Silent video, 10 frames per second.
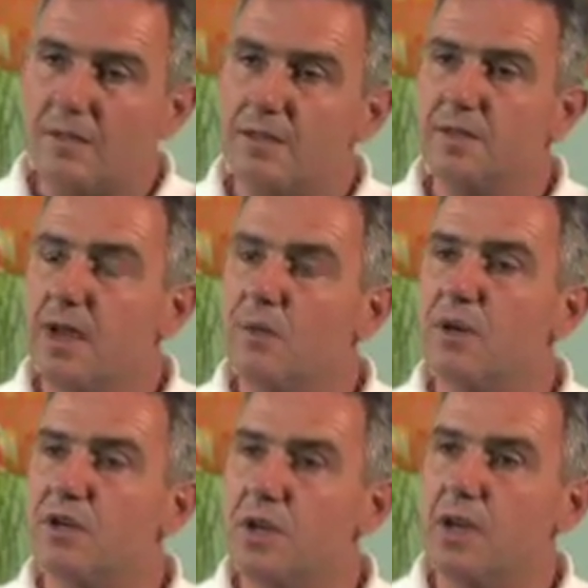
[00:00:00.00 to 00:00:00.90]
this
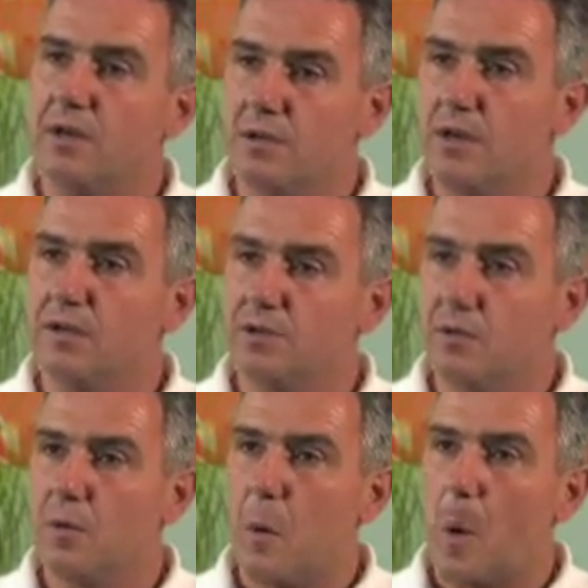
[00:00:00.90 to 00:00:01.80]
language in,
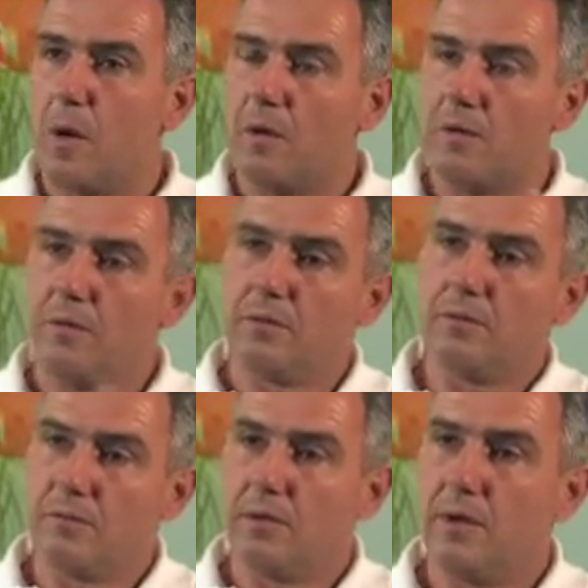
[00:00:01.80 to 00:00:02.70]
into
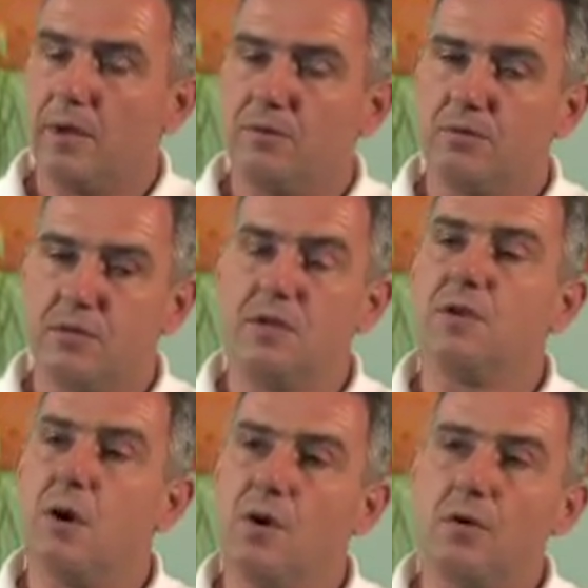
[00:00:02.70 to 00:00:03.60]
uh, into C
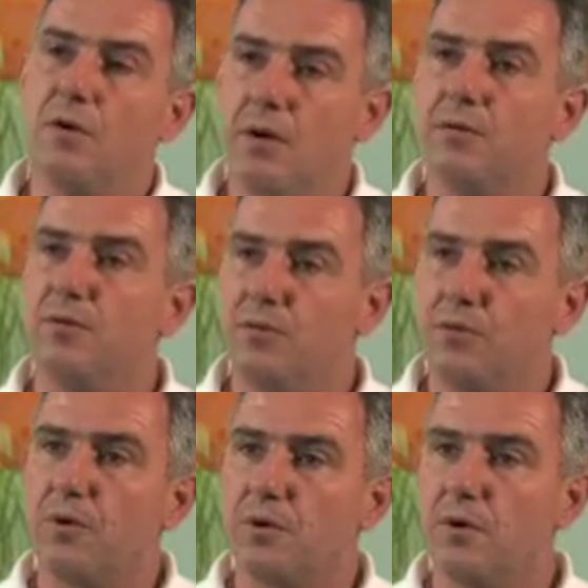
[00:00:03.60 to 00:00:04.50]
code or into
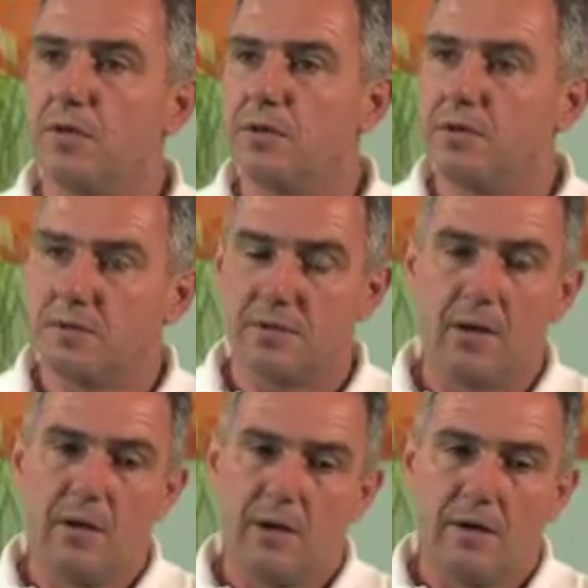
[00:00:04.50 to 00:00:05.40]
Fortran code. So it's
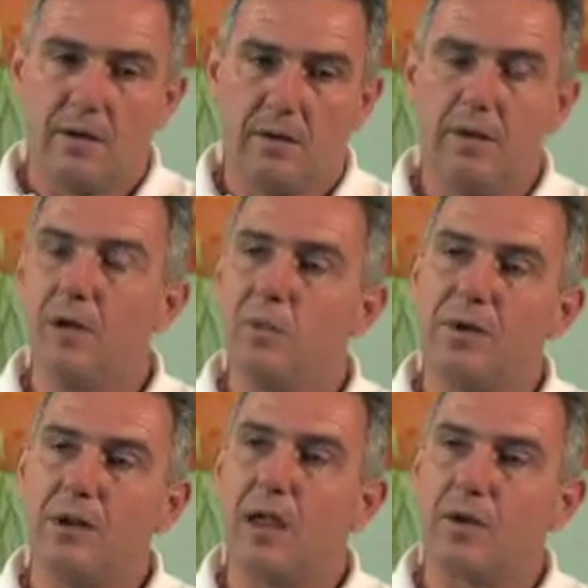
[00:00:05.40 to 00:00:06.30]
a little
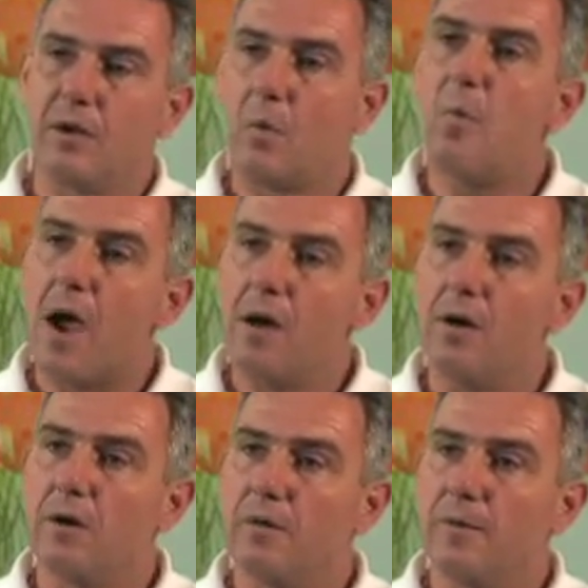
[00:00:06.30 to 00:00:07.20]
bit like a
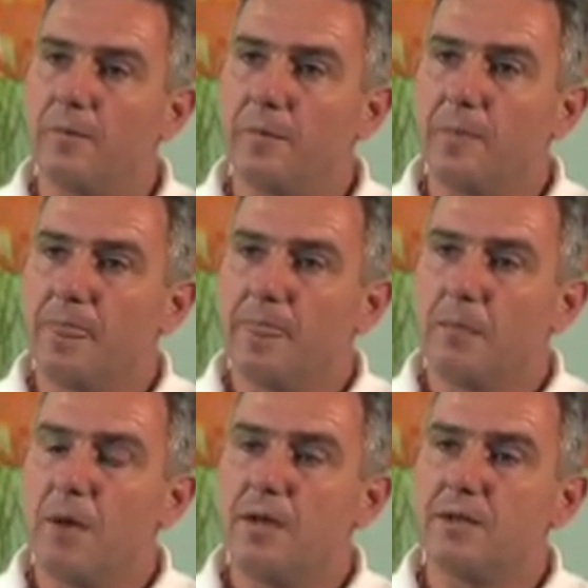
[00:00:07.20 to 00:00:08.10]
compiler,
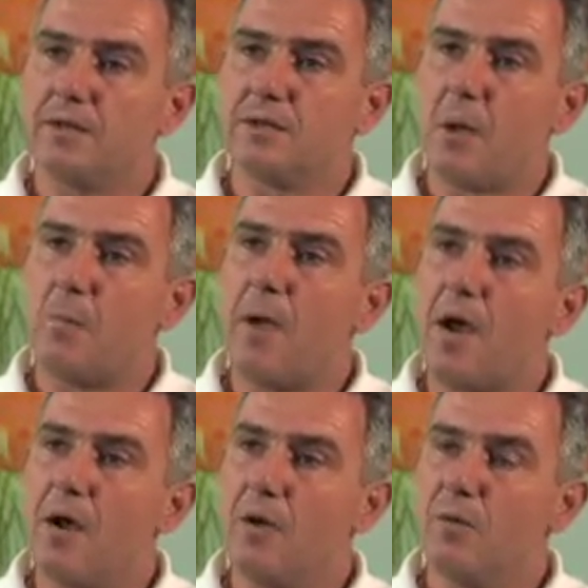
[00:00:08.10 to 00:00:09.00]
but it's
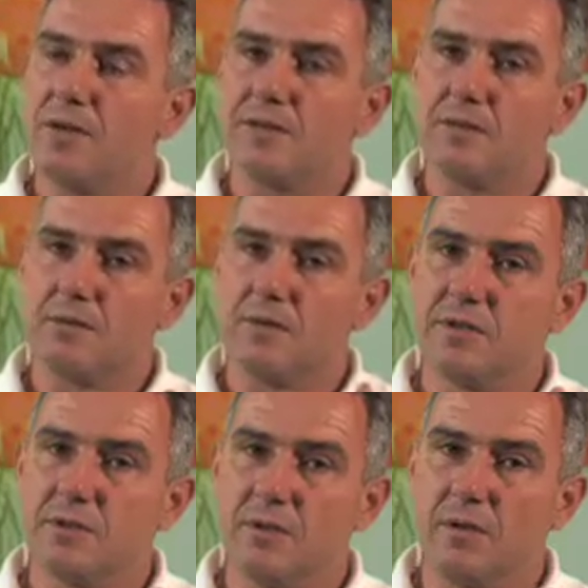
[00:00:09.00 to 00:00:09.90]
compiler with
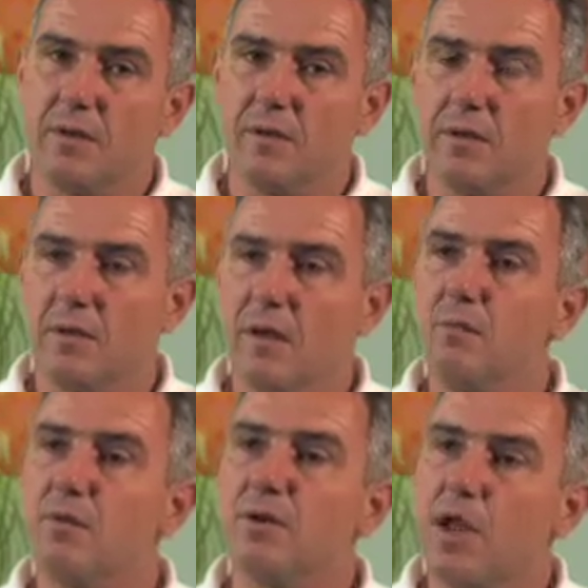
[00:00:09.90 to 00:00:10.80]
with uh,
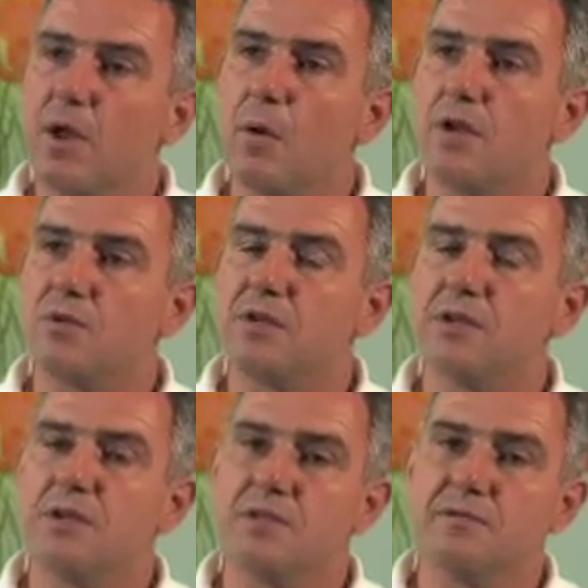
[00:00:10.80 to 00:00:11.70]
input language
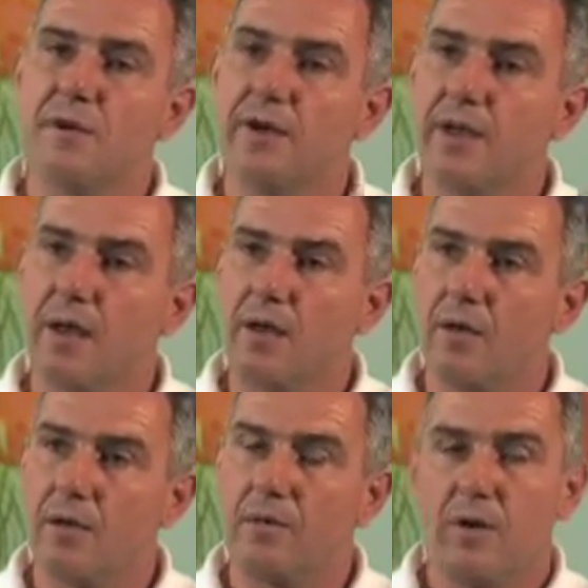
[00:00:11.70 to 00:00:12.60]
which is very
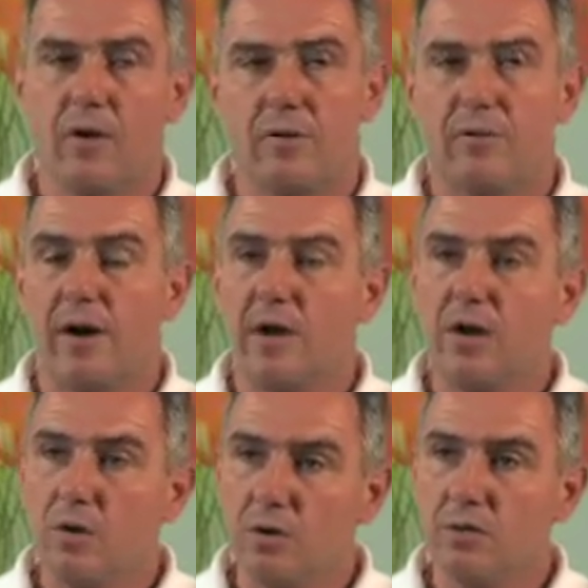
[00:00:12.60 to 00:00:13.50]
uh, very
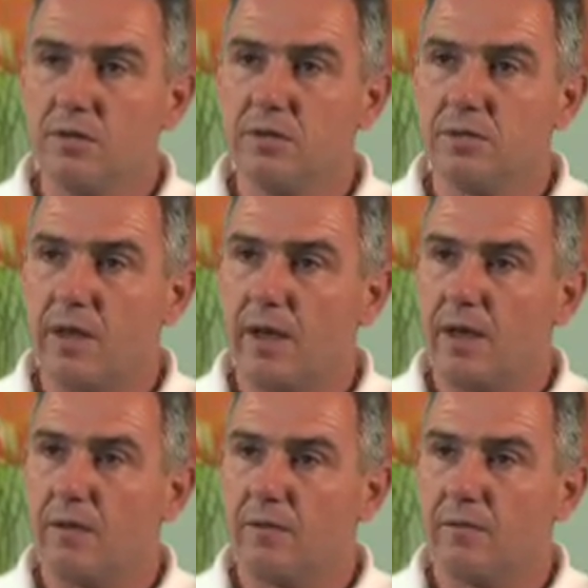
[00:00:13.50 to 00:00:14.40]
loose
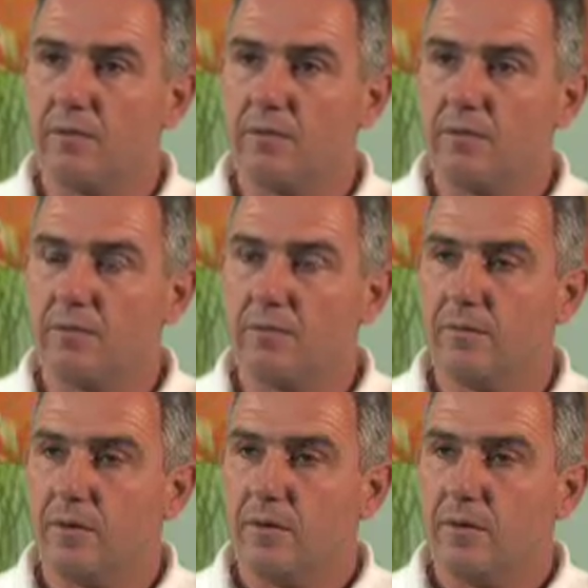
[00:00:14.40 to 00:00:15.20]
and uh,